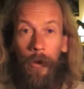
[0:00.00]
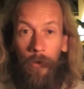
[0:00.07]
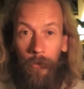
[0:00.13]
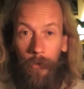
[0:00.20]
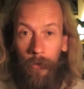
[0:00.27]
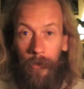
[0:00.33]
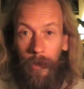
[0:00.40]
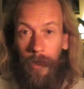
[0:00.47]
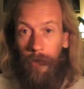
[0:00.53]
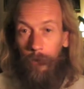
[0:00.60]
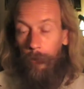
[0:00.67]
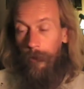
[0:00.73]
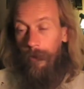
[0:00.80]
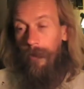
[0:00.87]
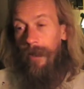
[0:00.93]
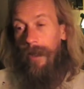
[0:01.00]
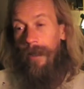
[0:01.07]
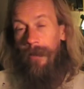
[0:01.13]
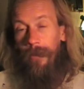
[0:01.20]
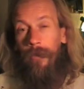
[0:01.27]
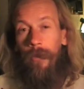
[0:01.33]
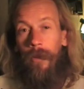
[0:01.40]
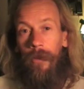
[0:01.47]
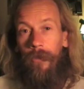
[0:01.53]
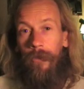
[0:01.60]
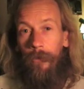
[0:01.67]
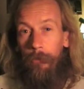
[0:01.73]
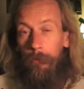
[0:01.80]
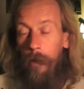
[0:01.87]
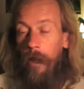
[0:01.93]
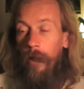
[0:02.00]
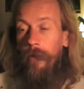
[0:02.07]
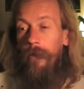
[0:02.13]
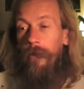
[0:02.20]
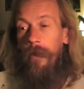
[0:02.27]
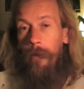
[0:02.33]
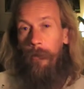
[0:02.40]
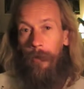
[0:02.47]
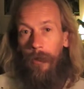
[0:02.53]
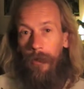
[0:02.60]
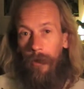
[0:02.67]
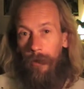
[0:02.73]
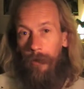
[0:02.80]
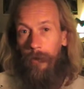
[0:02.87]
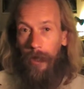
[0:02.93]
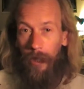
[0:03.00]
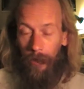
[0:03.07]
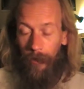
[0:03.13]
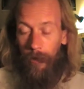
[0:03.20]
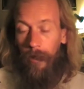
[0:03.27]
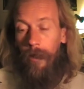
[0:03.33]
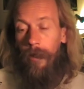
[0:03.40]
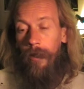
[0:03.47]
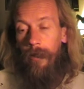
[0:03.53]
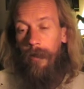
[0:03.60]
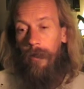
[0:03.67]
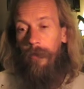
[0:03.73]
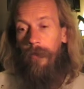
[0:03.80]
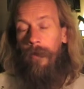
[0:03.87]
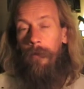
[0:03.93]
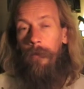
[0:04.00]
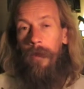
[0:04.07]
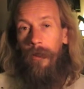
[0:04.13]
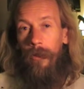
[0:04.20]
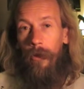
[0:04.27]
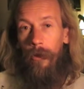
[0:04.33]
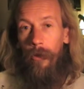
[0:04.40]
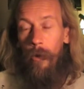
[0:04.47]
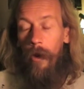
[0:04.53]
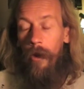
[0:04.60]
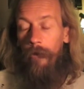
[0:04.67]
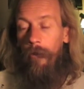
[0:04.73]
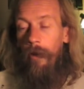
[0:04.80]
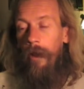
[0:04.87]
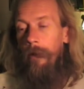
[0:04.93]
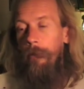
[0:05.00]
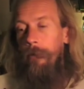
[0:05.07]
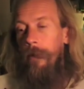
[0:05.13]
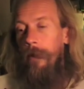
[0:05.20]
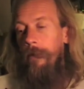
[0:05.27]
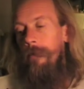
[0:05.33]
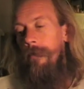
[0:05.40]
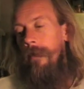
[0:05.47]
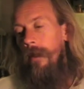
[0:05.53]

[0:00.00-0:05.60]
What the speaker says: Obviously, if we see any signs of pus, then we know then there's something not quite right, but